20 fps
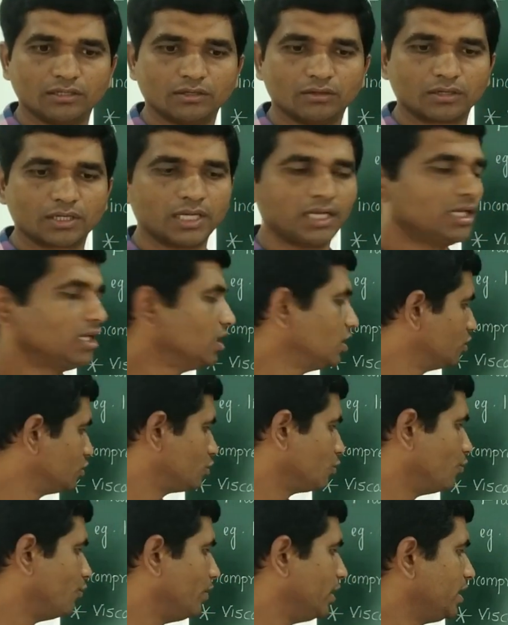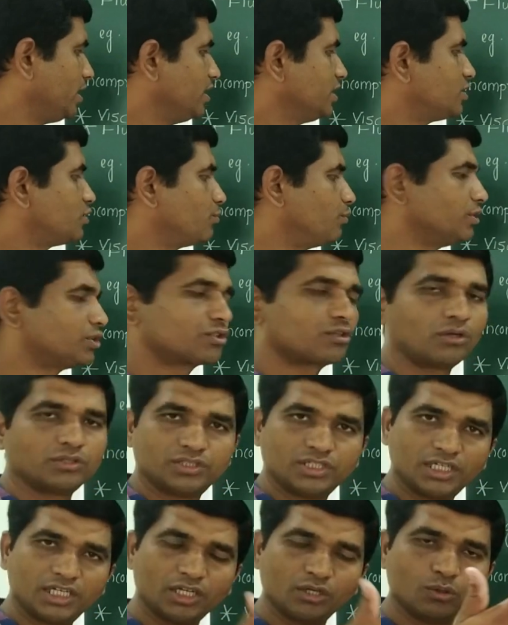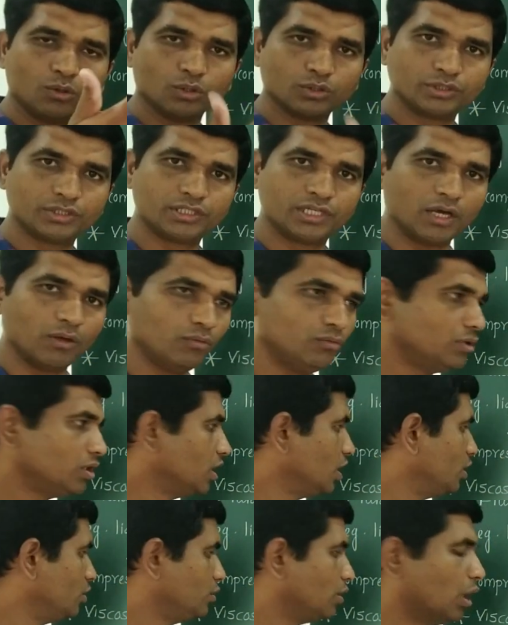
Okay, so when its viscosity goes down,